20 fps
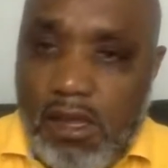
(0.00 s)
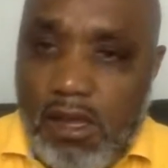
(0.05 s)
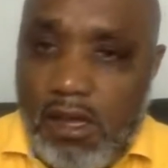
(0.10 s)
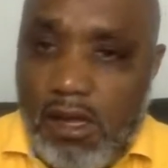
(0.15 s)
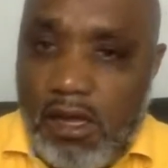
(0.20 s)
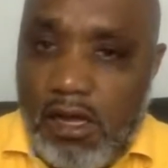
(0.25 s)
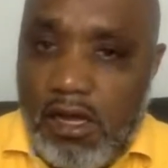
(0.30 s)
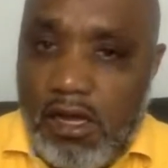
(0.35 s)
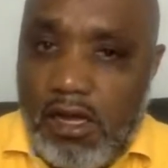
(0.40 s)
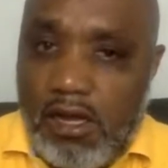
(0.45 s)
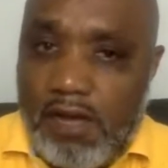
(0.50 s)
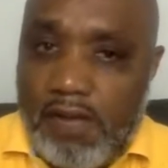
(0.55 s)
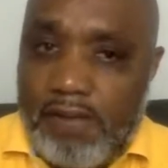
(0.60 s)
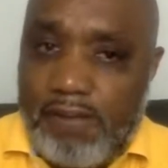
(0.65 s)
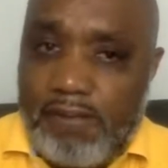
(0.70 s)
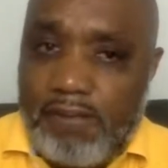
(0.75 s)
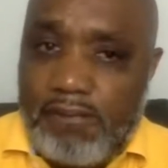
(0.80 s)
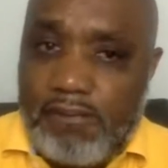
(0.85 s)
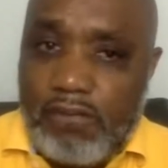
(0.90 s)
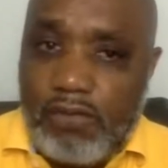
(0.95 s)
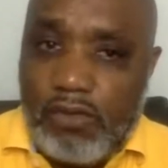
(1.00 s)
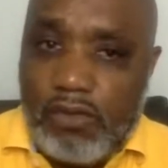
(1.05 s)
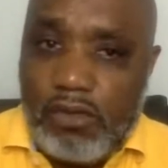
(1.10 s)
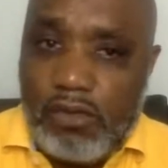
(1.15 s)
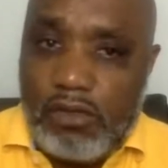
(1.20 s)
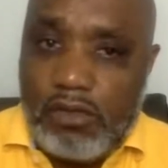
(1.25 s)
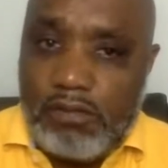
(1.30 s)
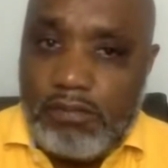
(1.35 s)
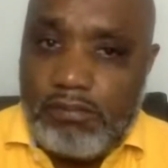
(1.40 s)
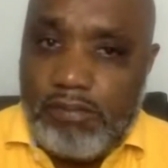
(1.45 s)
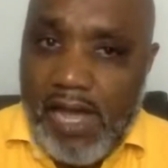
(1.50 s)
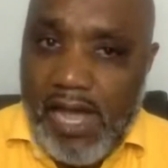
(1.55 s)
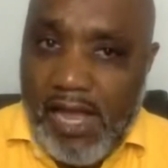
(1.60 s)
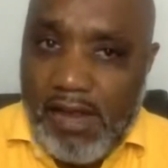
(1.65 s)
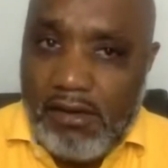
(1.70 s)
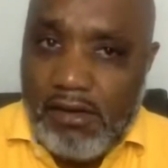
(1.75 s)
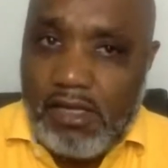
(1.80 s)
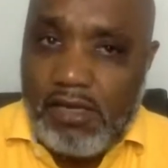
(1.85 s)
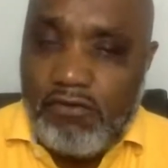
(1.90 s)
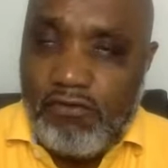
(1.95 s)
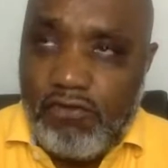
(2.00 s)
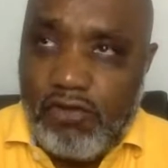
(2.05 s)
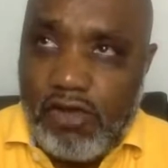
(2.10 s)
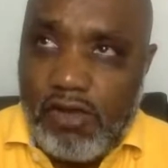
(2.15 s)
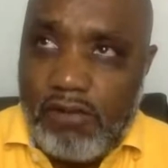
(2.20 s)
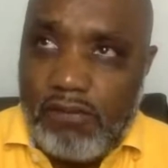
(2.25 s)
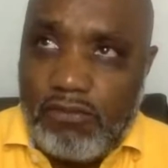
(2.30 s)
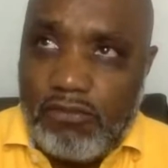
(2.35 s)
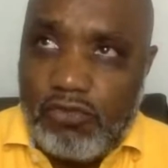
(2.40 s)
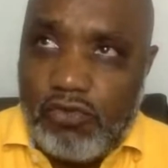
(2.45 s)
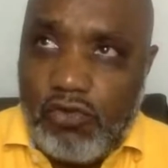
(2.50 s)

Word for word: um, Byron from